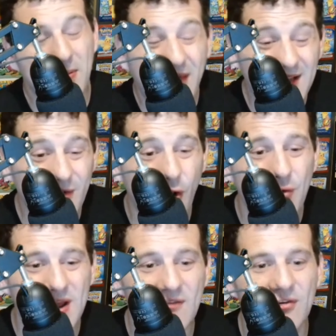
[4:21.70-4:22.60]
But that's
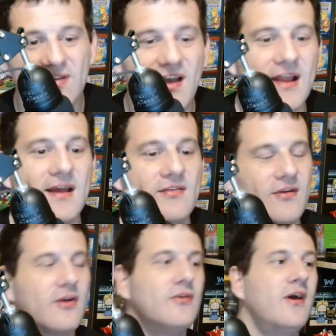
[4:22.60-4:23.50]
only if you sell it.
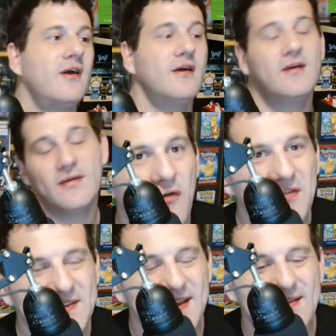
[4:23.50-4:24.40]
So
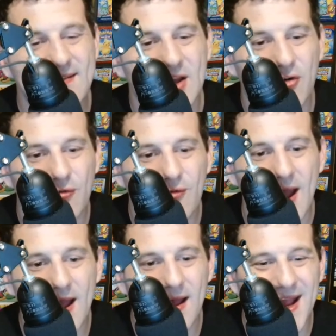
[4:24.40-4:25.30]
obviously the secret
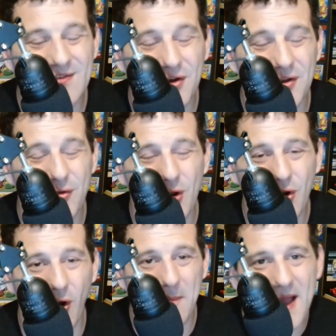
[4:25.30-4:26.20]
rare is going to do a
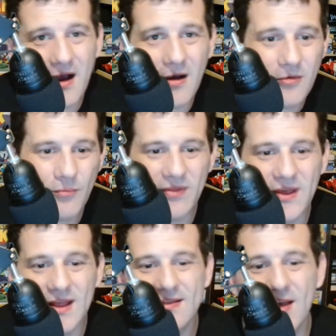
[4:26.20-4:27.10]
lot better with
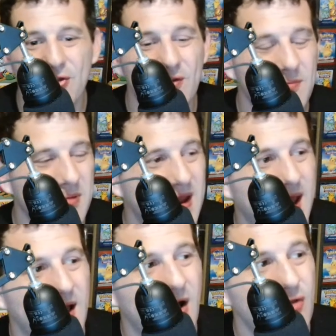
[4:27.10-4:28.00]
the editions being
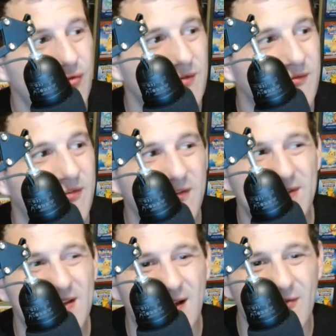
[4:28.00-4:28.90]

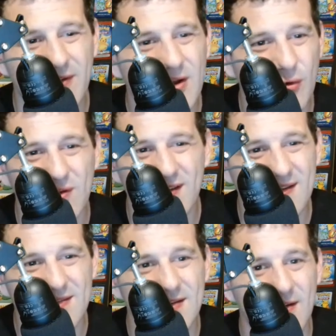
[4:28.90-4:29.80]
850 something or
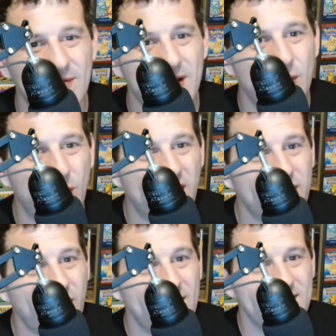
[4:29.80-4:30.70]
60 something or
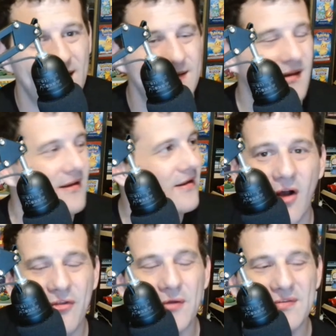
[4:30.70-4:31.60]
whatever I said.
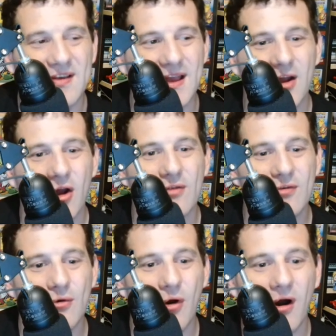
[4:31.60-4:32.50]
I don't see it going
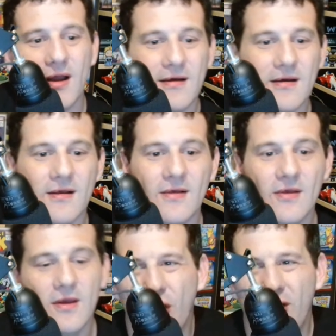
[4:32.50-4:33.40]
too high.
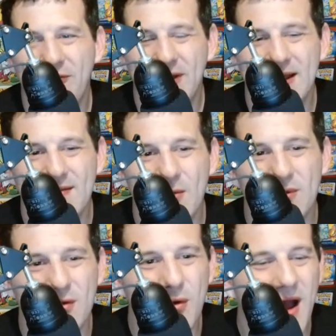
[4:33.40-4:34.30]
You got to think that
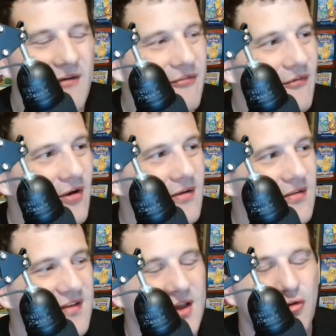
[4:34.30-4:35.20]
we do have
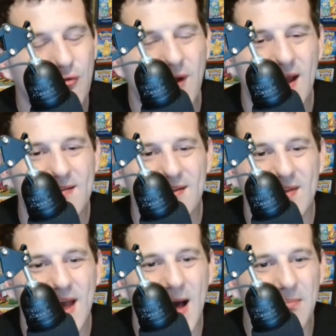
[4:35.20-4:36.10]
secret rares in
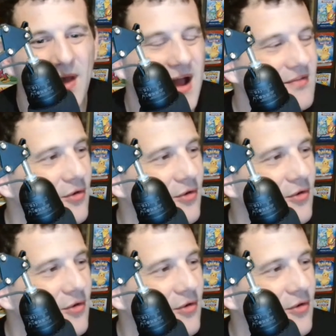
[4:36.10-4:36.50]
the app that are